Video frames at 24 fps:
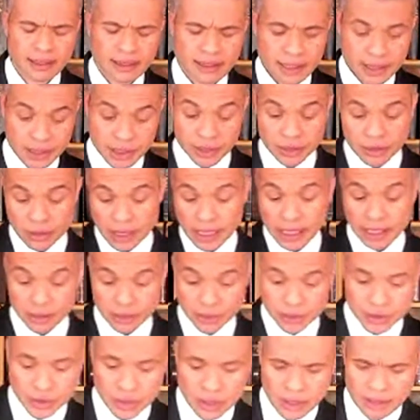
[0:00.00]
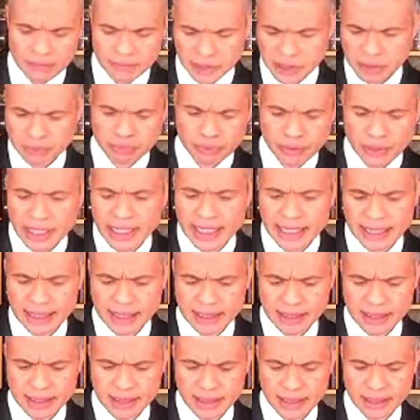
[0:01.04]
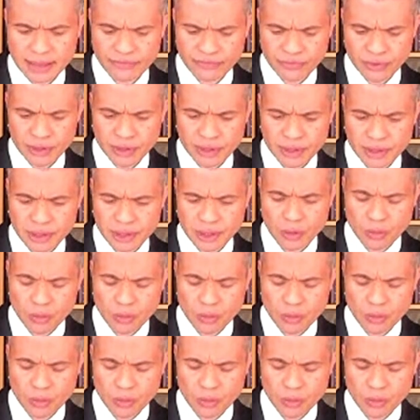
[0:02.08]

Listen to how the psalmist prays in verse